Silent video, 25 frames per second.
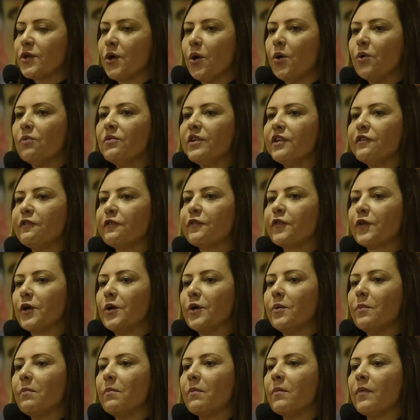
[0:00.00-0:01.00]
only
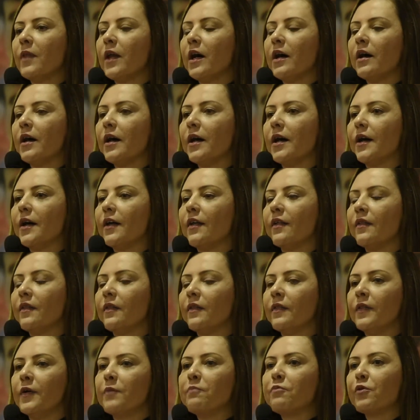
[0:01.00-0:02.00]
from
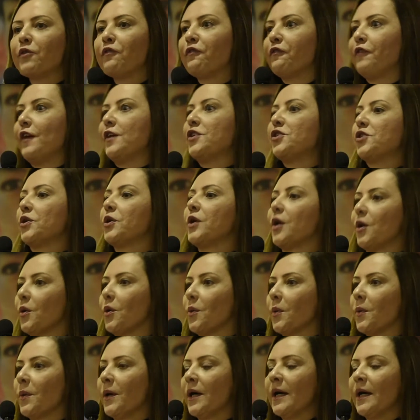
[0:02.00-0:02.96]
the professional